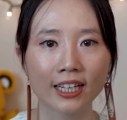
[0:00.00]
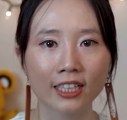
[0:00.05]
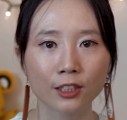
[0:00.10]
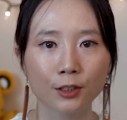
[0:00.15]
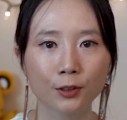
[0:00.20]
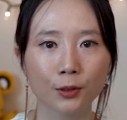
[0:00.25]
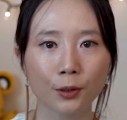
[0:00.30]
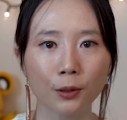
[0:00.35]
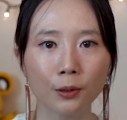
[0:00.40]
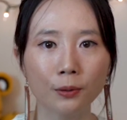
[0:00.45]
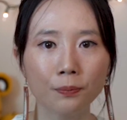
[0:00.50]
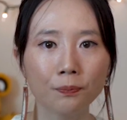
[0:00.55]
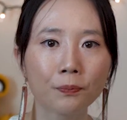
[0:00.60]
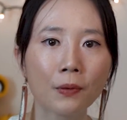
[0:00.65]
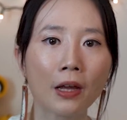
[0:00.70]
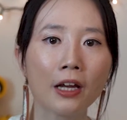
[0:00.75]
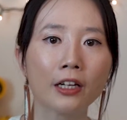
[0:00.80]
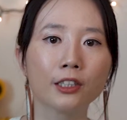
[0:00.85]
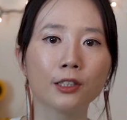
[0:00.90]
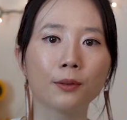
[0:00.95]
control
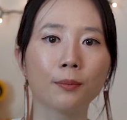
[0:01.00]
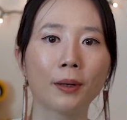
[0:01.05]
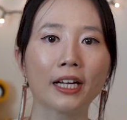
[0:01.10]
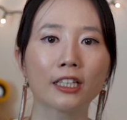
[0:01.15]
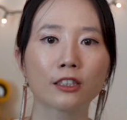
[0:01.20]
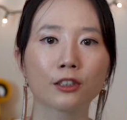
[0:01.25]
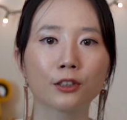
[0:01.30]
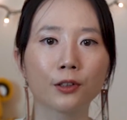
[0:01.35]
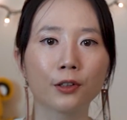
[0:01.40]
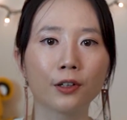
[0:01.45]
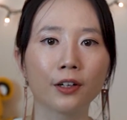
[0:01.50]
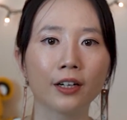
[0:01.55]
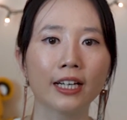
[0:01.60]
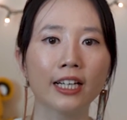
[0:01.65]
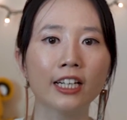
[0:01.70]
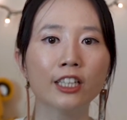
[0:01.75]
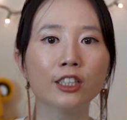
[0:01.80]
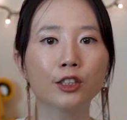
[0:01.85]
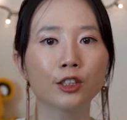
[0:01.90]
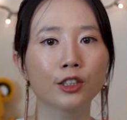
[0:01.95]
to make sure
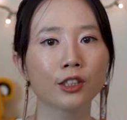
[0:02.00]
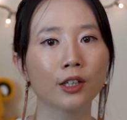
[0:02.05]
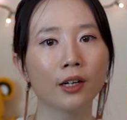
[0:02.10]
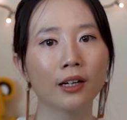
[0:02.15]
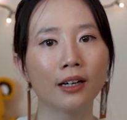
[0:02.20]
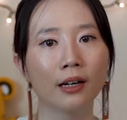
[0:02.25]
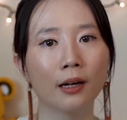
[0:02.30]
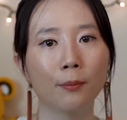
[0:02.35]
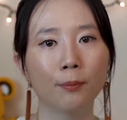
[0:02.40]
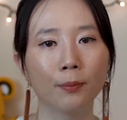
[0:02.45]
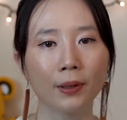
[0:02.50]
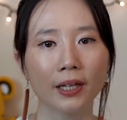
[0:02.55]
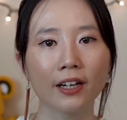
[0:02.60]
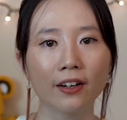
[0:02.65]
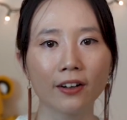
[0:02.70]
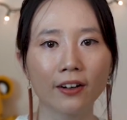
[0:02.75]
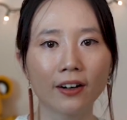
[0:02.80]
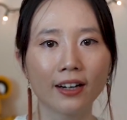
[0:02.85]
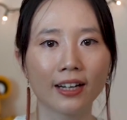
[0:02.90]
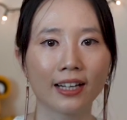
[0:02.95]
each
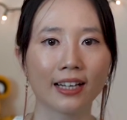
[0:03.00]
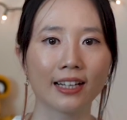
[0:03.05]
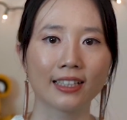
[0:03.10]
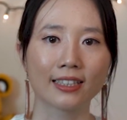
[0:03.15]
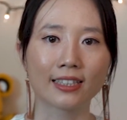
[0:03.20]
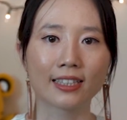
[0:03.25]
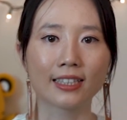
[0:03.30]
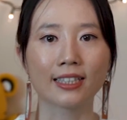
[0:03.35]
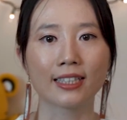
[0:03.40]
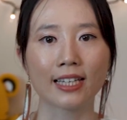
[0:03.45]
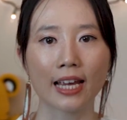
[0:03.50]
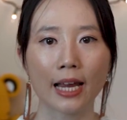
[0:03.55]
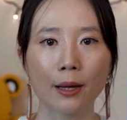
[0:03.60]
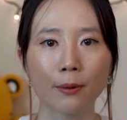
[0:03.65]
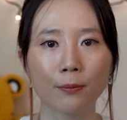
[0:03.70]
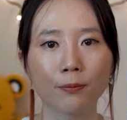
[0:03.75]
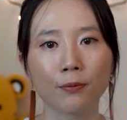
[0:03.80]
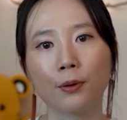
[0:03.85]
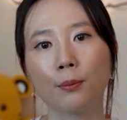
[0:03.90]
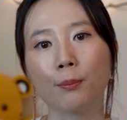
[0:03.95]
beer is the
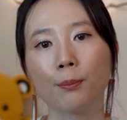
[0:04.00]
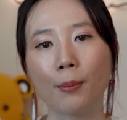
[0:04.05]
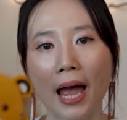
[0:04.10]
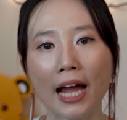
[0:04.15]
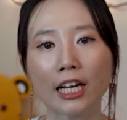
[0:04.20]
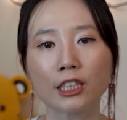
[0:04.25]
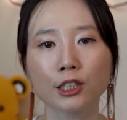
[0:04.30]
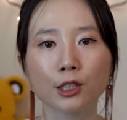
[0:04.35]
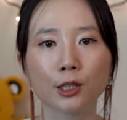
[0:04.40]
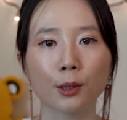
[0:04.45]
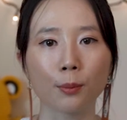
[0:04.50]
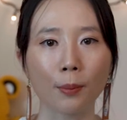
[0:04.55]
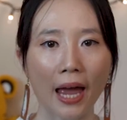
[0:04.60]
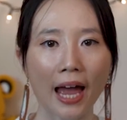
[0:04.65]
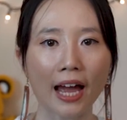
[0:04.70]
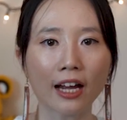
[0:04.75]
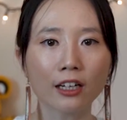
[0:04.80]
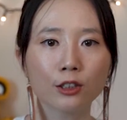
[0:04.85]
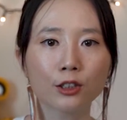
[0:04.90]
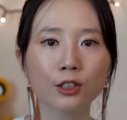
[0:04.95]
same from batch to
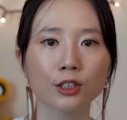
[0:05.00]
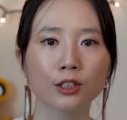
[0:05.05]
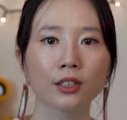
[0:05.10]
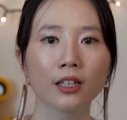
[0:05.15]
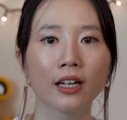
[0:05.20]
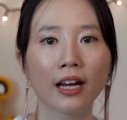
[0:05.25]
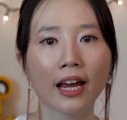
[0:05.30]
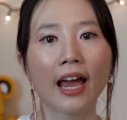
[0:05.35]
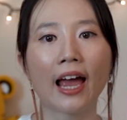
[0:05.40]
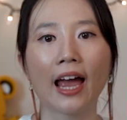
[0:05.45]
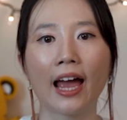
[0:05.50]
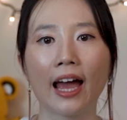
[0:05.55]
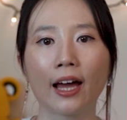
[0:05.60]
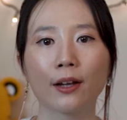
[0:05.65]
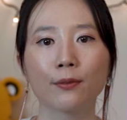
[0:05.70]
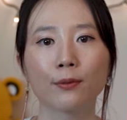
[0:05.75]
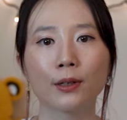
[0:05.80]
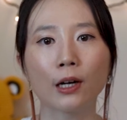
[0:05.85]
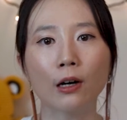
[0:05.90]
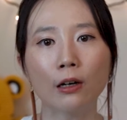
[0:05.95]
batch.
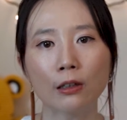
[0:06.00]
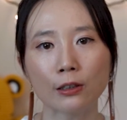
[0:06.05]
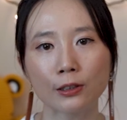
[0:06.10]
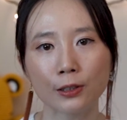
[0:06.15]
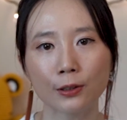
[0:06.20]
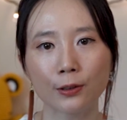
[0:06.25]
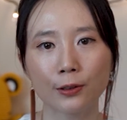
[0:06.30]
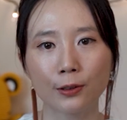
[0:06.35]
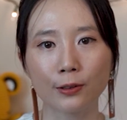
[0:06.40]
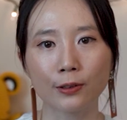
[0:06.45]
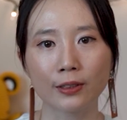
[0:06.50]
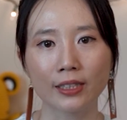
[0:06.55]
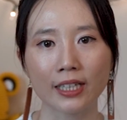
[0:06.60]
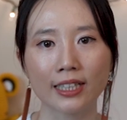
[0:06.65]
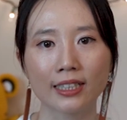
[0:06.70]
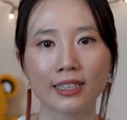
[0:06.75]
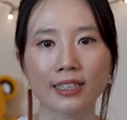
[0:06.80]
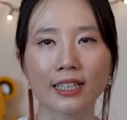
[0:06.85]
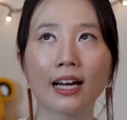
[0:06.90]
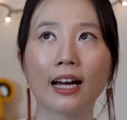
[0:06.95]
And we also use
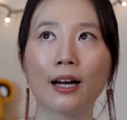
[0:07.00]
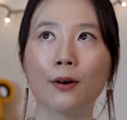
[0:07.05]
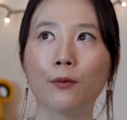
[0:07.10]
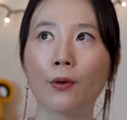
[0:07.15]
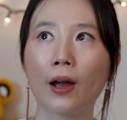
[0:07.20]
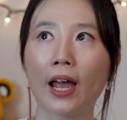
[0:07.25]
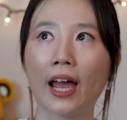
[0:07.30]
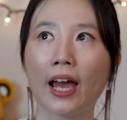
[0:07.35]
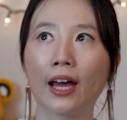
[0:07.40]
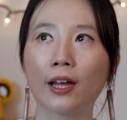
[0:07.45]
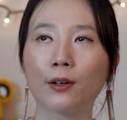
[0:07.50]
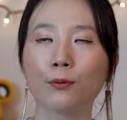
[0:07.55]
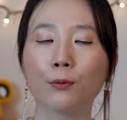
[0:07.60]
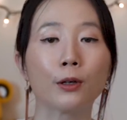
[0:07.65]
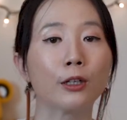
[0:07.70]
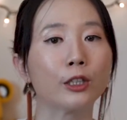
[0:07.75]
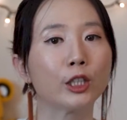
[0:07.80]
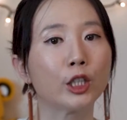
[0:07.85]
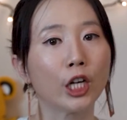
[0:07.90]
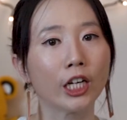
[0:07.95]
it when
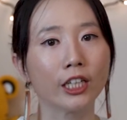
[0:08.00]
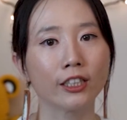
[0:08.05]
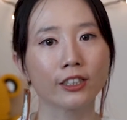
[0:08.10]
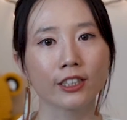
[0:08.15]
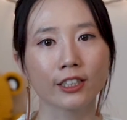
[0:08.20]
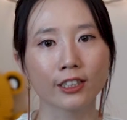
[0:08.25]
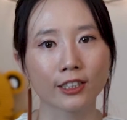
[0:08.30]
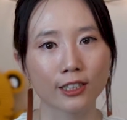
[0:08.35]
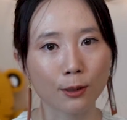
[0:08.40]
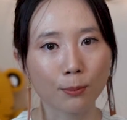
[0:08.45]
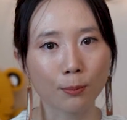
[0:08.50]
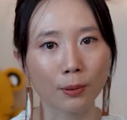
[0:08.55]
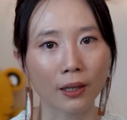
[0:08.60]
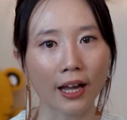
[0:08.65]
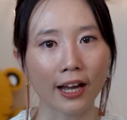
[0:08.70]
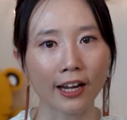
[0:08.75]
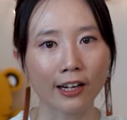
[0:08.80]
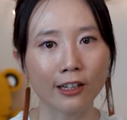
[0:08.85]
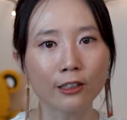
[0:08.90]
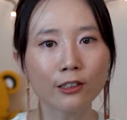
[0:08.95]
we're changing
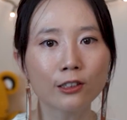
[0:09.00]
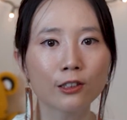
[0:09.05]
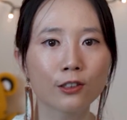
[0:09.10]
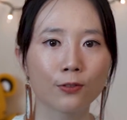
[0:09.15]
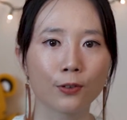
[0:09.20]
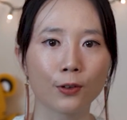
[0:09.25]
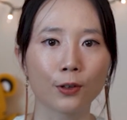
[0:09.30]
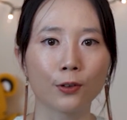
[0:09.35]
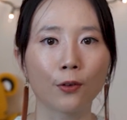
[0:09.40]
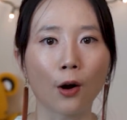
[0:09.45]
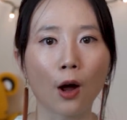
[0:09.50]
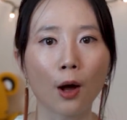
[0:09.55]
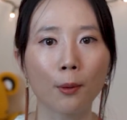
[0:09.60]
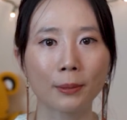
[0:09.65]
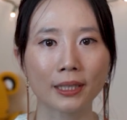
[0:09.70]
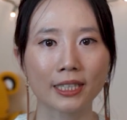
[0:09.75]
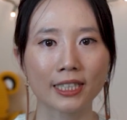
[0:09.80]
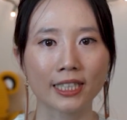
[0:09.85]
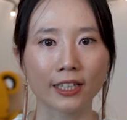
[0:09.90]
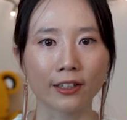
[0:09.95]
suppliers for raw
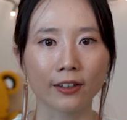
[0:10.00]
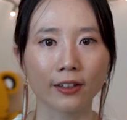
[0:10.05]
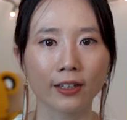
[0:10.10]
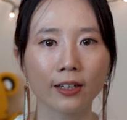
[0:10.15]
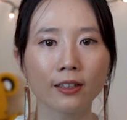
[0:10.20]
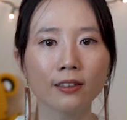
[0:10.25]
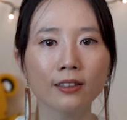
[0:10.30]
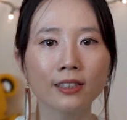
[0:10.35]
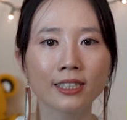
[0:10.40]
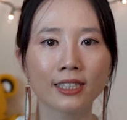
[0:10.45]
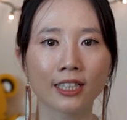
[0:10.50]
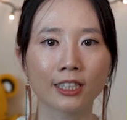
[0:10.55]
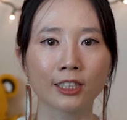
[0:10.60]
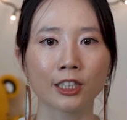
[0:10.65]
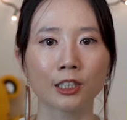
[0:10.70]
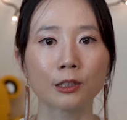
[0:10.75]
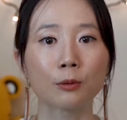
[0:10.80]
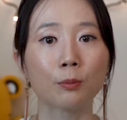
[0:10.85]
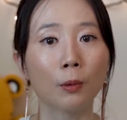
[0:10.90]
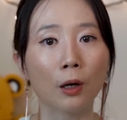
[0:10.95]
materials
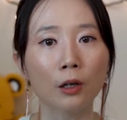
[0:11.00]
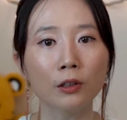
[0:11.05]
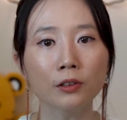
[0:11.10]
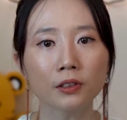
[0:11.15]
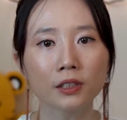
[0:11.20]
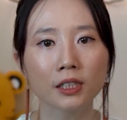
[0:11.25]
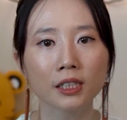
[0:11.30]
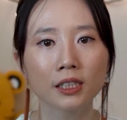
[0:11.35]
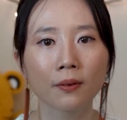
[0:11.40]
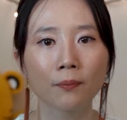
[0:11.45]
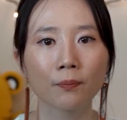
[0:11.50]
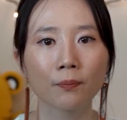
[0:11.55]
such as malt.